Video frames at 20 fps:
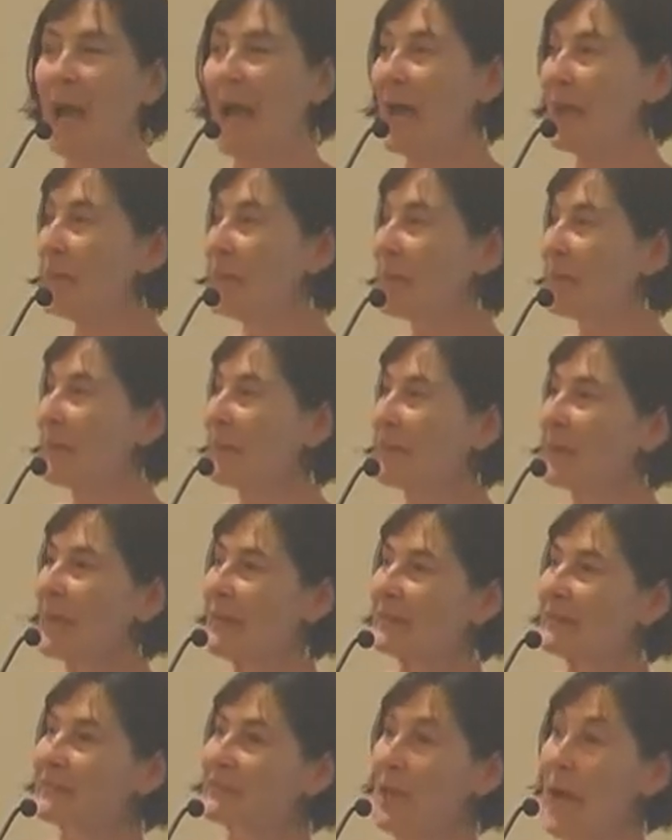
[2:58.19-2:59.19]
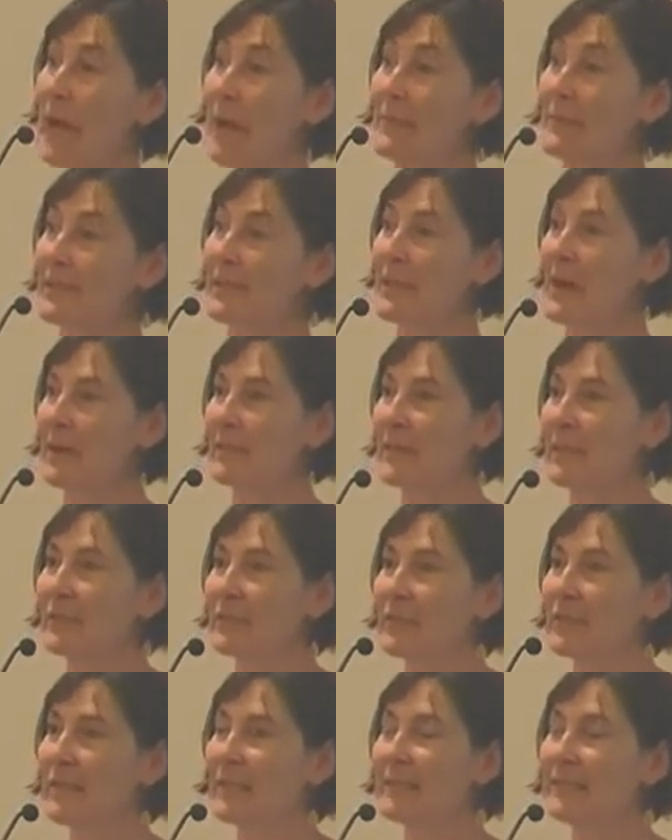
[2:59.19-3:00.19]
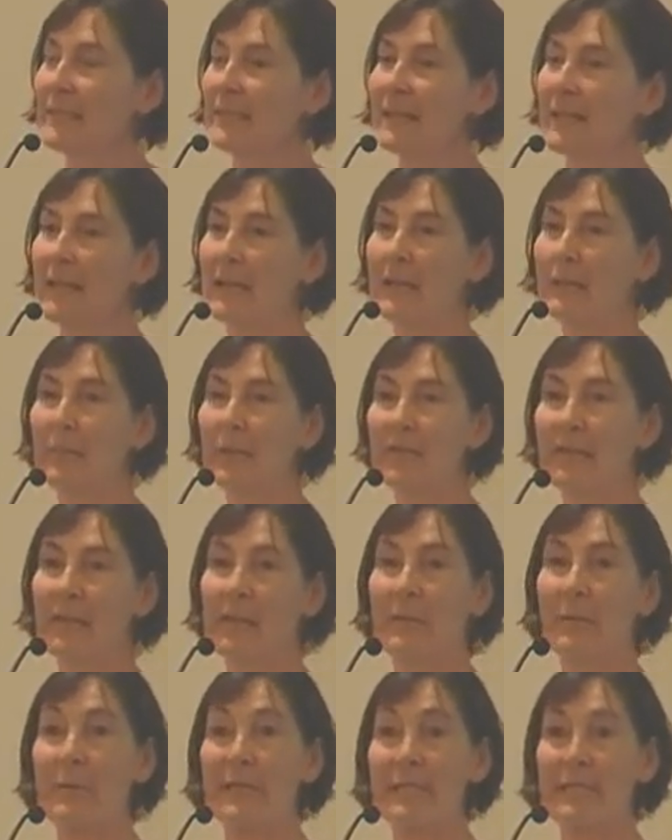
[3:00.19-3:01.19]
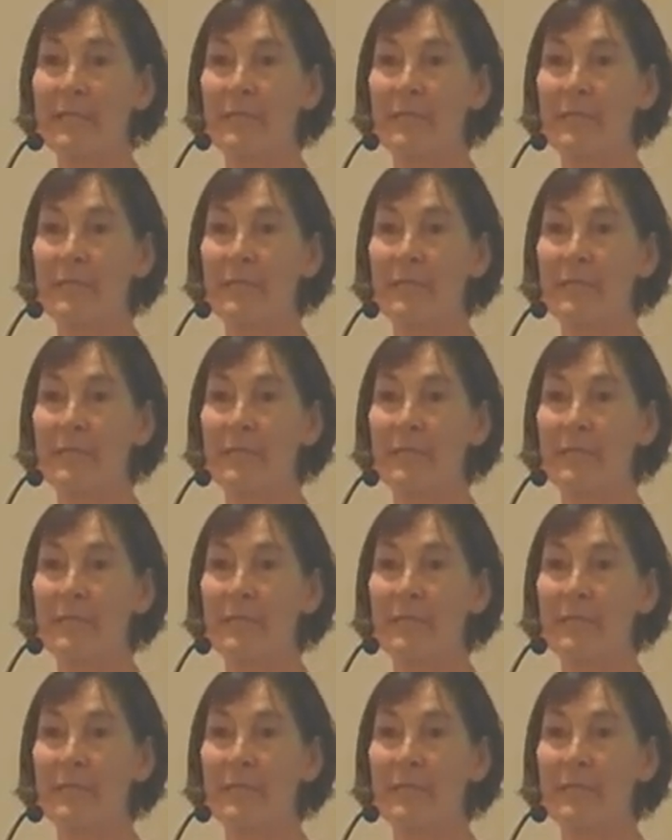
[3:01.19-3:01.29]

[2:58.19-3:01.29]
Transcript: I don't think I'm going to have time to talk about trends today, but if anyone is